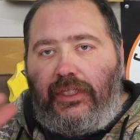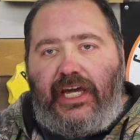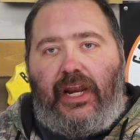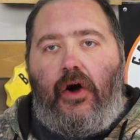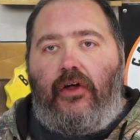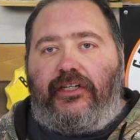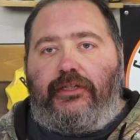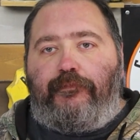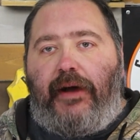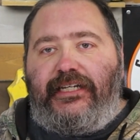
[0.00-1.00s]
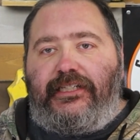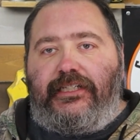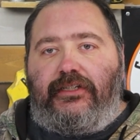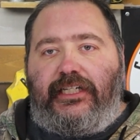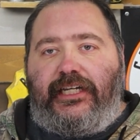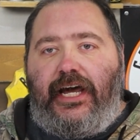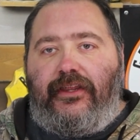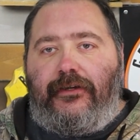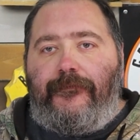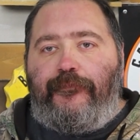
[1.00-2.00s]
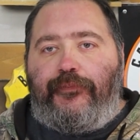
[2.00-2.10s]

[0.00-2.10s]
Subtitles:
Got all the spices together.